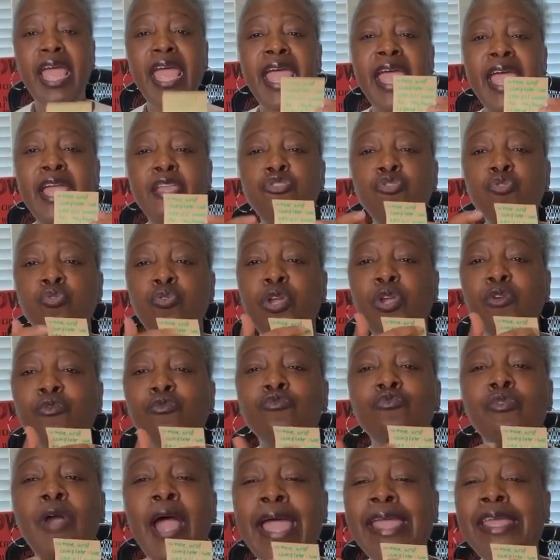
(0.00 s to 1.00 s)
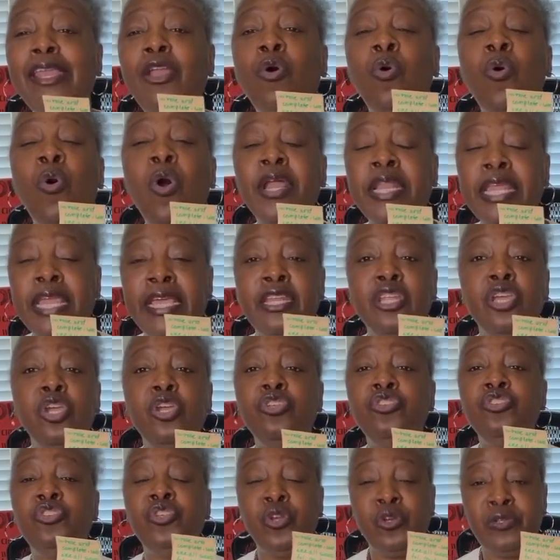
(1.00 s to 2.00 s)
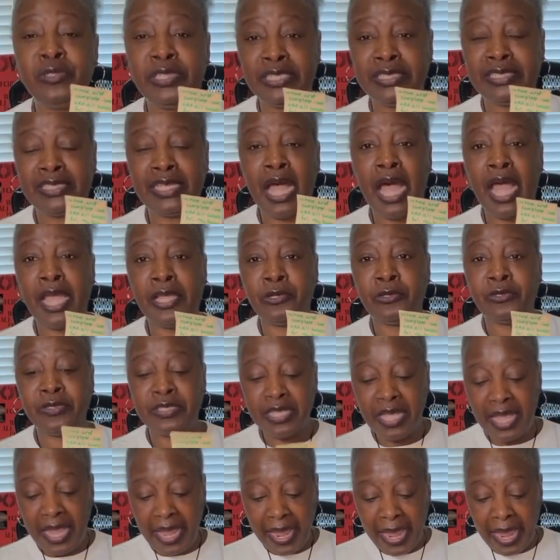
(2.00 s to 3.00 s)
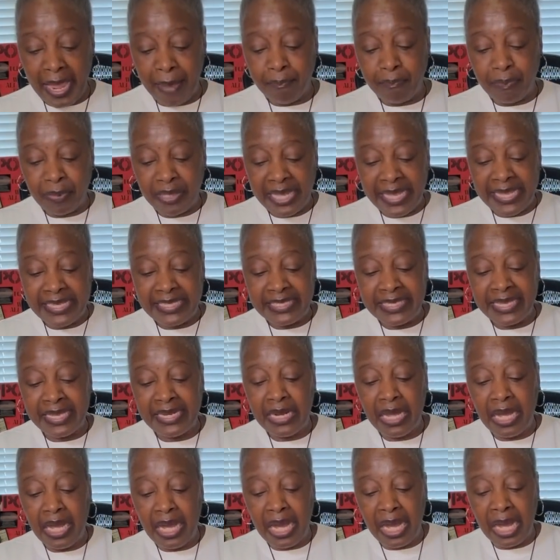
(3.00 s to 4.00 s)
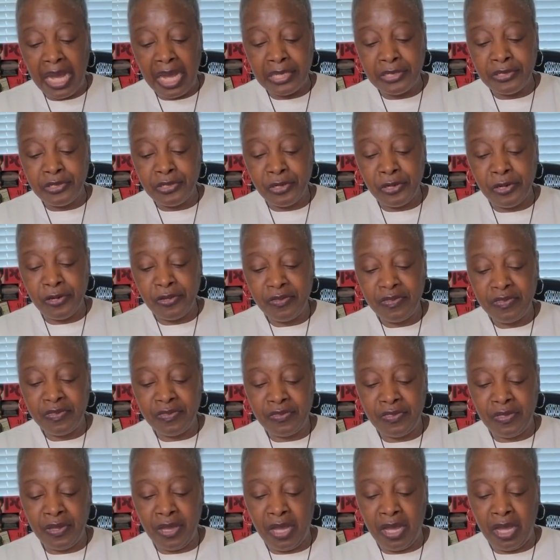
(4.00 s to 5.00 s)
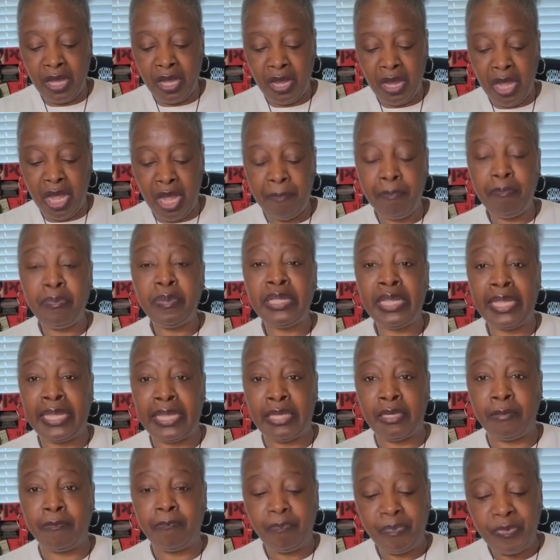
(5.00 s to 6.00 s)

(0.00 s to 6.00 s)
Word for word: and you can write on it your desires and place it under the um, plate.